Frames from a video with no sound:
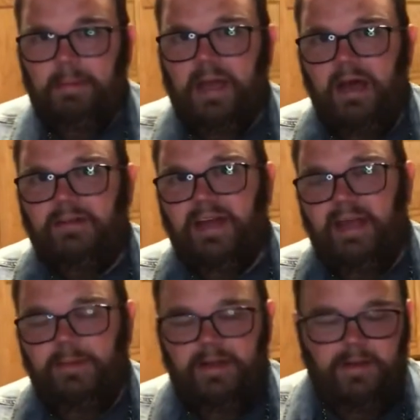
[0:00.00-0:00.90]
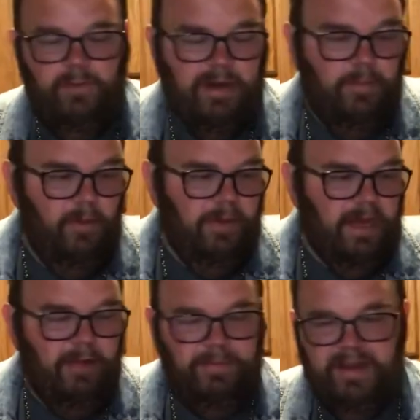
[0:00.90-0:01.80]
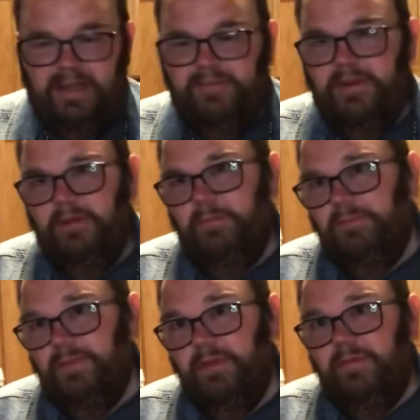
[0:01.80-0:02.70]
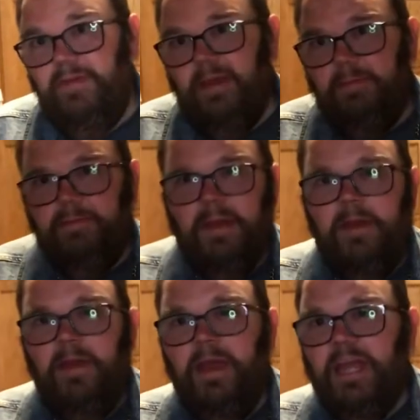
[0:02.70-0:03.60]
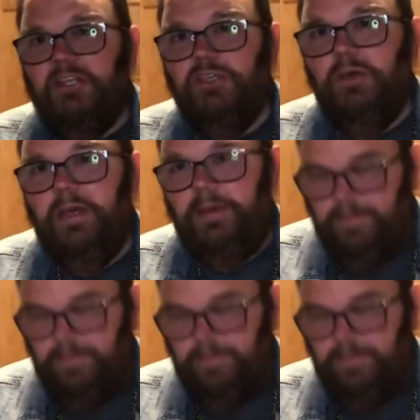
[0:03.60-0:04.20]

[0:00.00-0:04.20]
I'll time it, and when I pull it out in the next video, you'll see it. Enjoy!